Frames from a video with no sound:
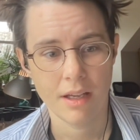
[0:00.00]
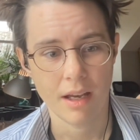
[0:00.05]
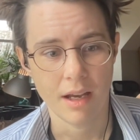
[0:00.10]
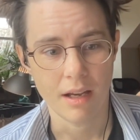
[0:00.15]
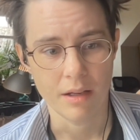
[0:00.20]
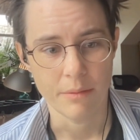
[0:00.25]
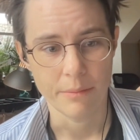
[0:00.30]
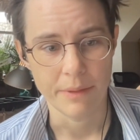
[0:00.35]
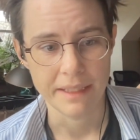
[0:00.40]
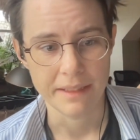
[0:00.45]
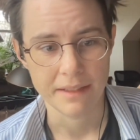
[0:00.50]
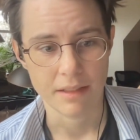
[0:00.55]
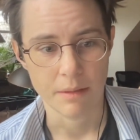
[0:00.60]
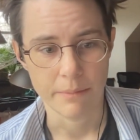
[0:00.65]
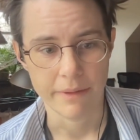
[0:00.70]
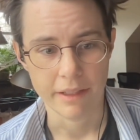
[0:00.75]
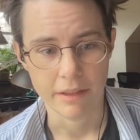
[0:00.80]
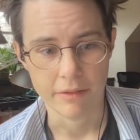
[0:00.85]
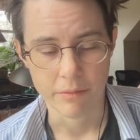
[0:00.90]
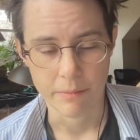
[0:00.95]
It's
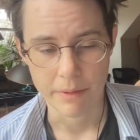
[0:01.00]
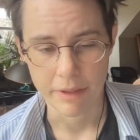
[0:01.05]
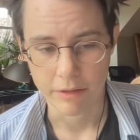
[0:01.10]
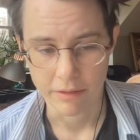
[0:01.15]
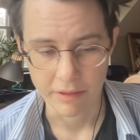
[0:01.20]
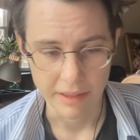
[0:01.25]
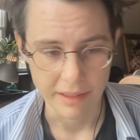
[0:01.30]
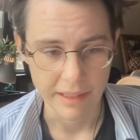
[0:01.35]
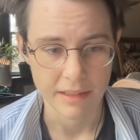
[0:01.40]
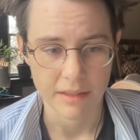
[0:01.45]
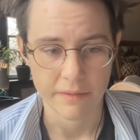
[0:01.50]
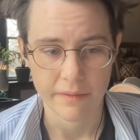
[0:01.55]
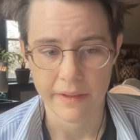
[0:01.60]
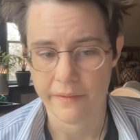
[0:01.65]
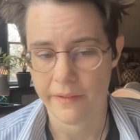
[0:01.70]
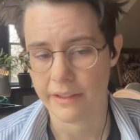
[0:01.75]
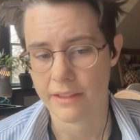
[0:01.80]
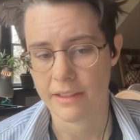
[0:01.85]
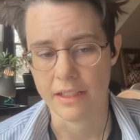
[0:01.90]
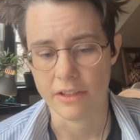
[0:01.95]
something from the early days of
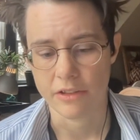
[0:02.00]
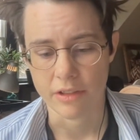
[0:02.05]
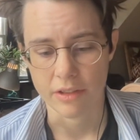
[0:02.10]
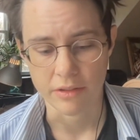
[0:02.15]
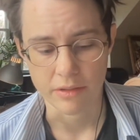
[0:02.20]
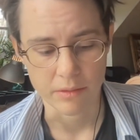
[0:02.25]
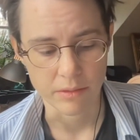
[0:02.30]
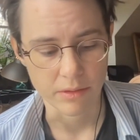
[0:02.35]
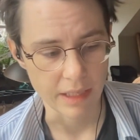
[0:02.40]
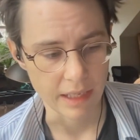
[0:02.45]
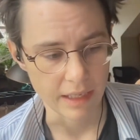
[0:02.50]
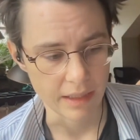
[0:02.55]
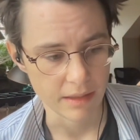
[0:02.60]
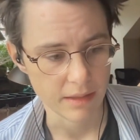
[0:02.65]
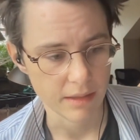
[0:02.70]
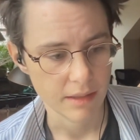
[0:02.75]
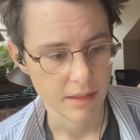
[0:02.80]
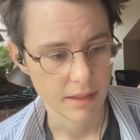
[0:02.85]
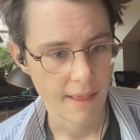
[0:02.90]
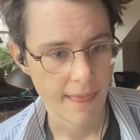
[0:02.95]
fxhash, as you
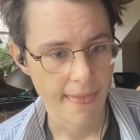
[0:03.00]
said.